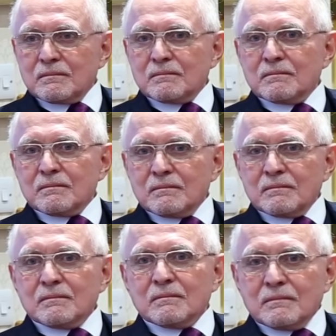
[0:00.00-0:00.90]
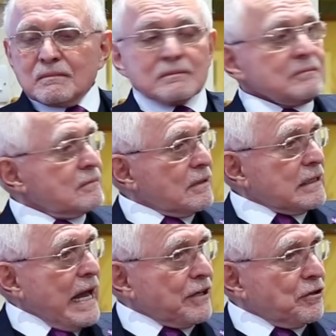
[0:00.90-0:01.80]
Who cares?
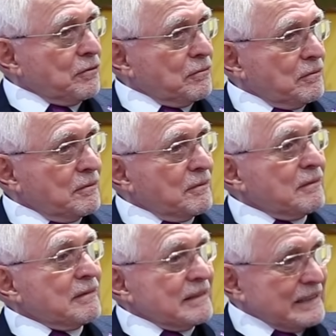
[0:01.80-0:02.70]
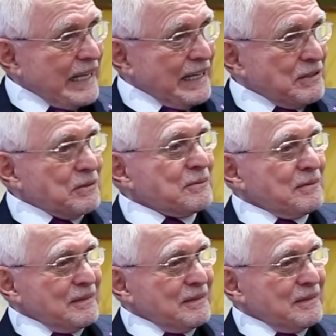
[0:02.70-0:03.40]
Thank you, thank you.